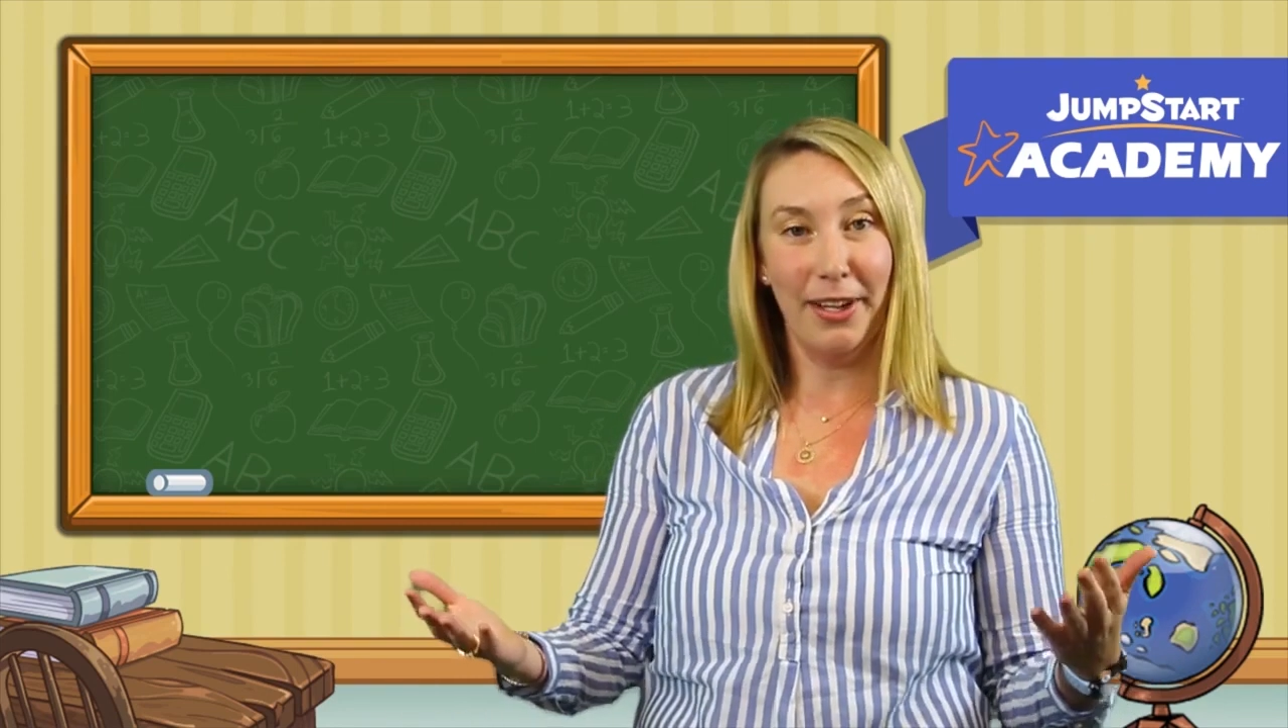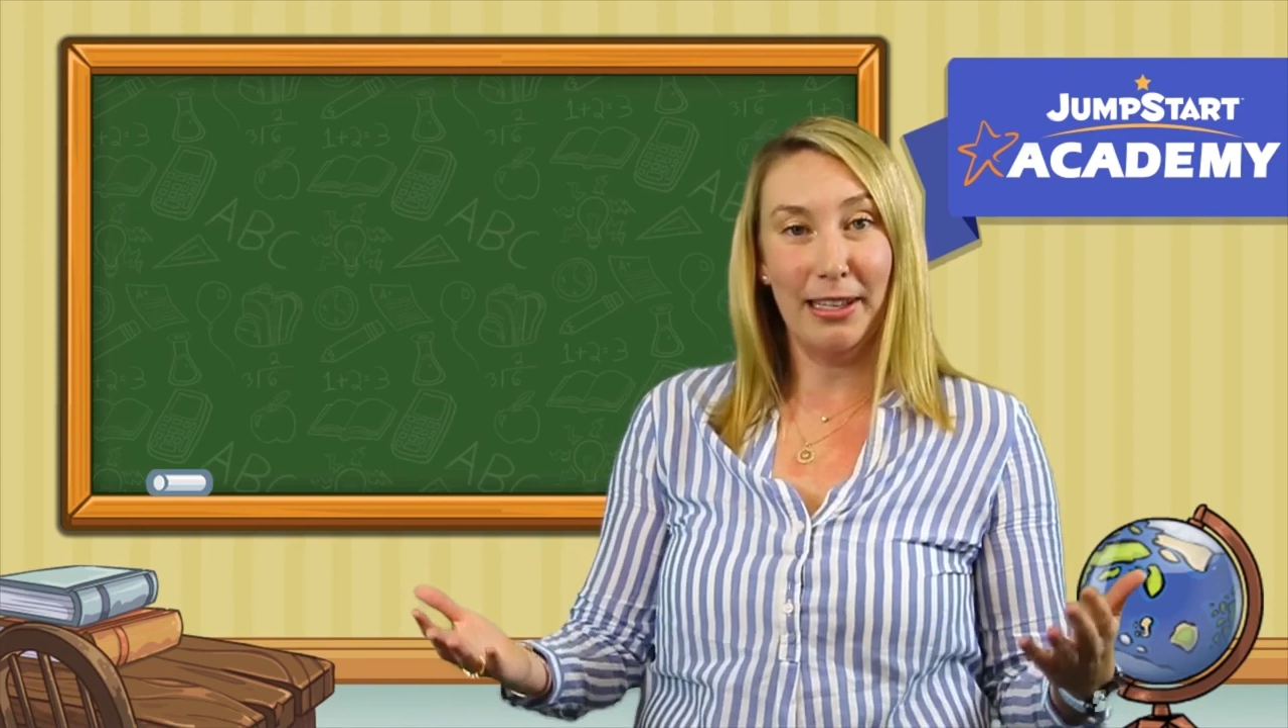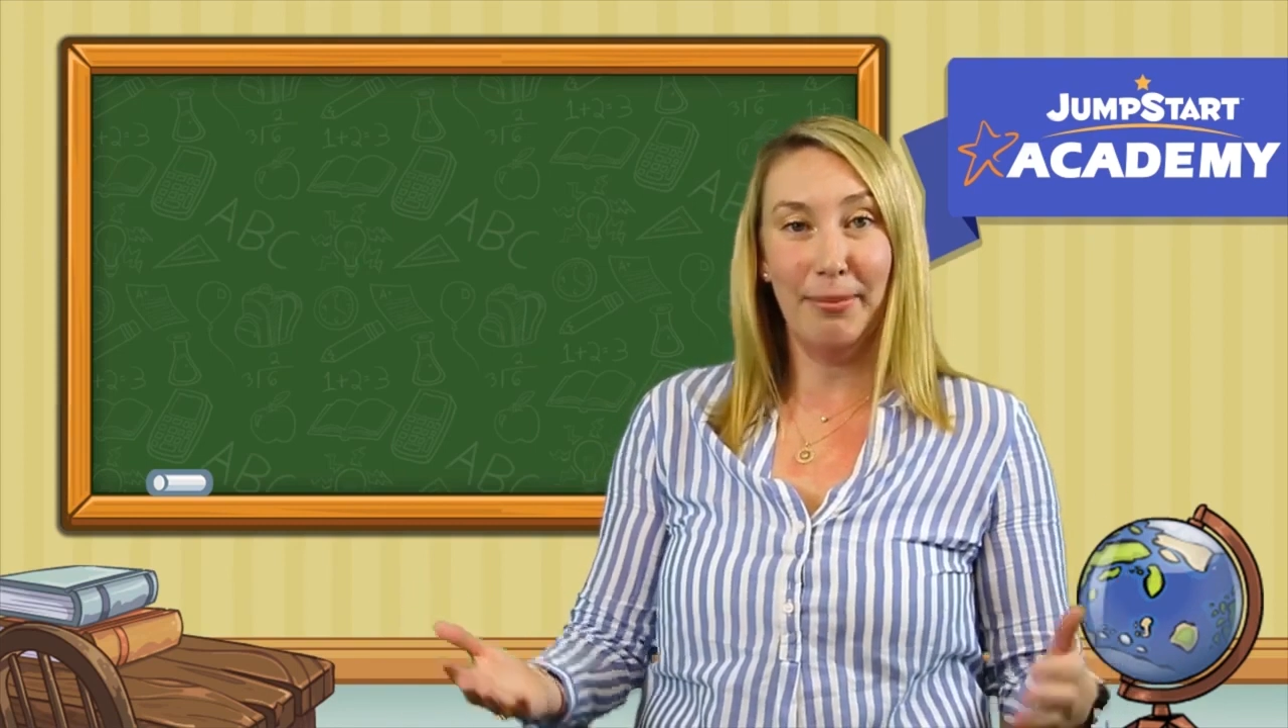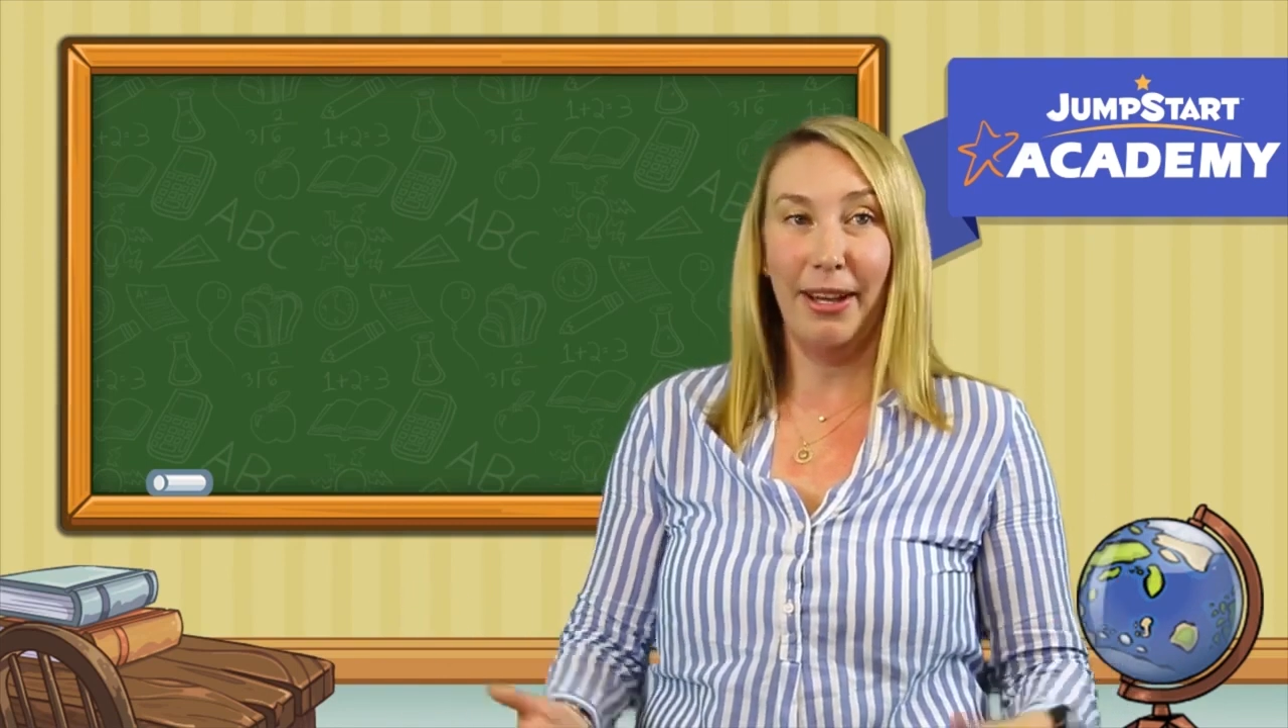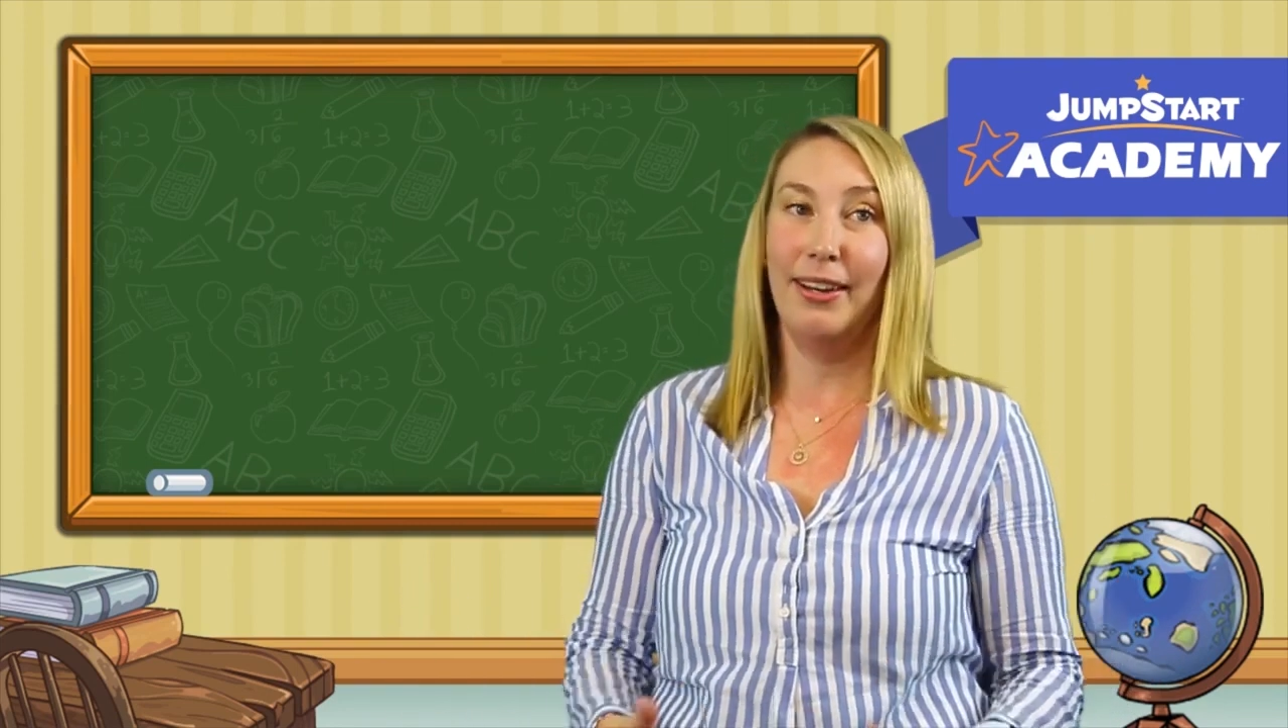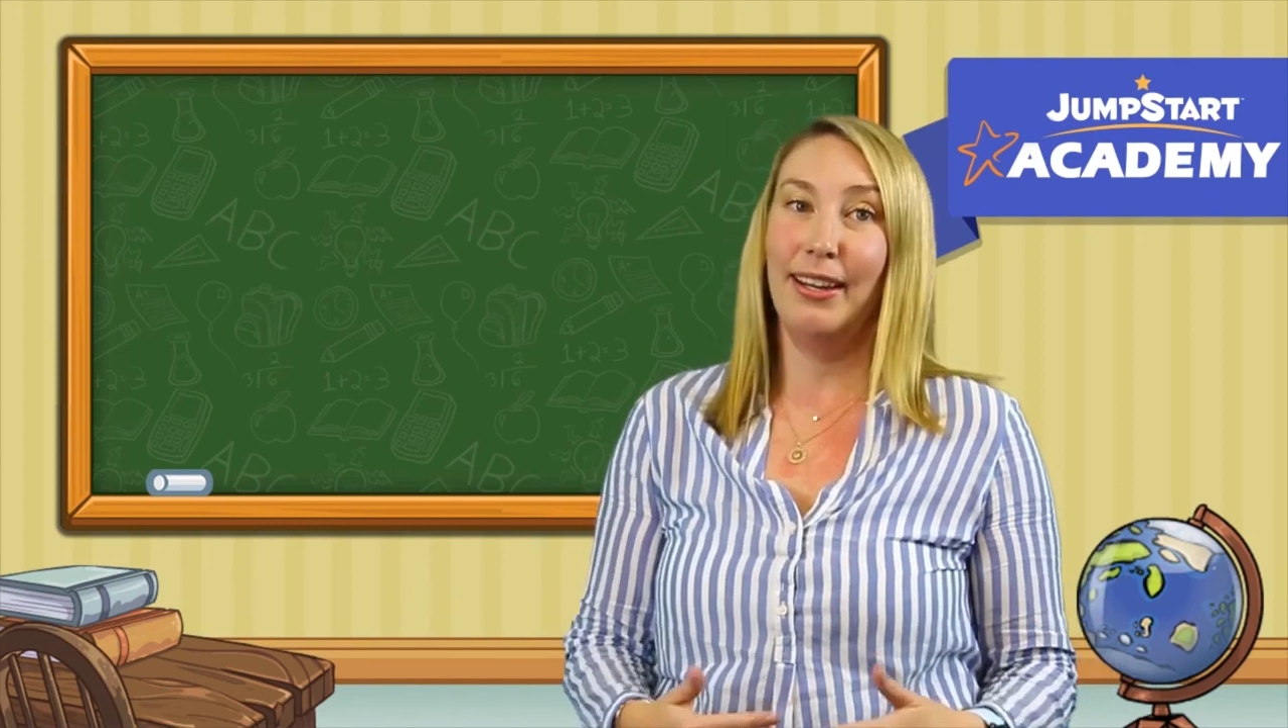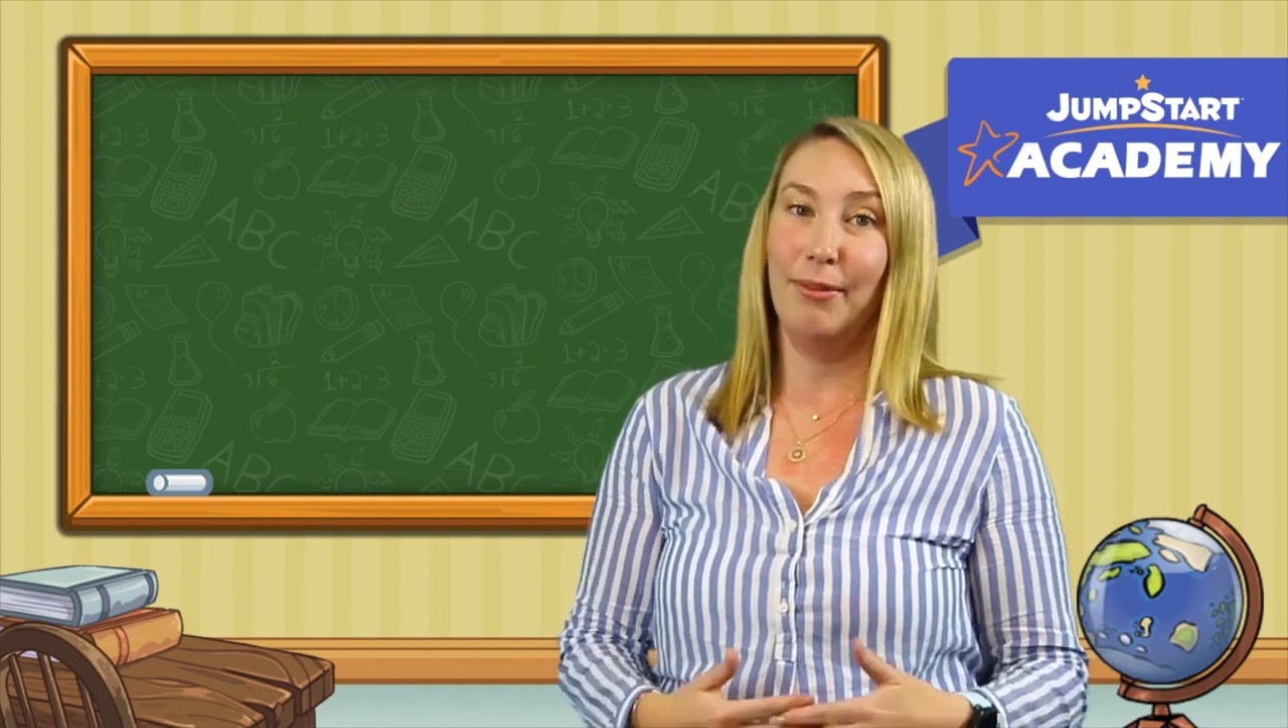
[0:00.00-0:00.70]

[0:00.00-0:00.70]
talk about it,